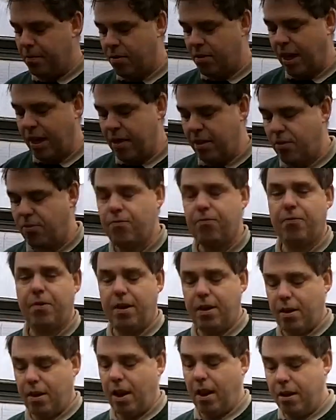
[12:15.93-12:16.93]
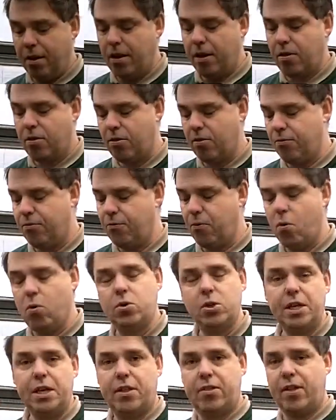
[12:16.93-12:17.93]
It's a
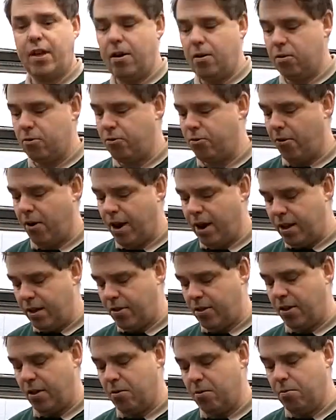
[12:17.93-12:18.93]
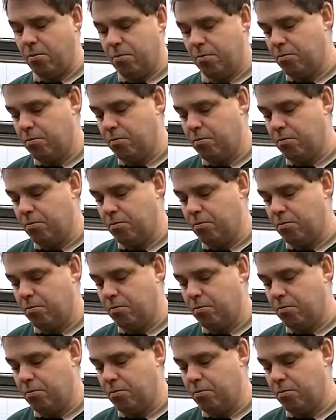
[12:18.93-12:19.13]
40 cell tray, so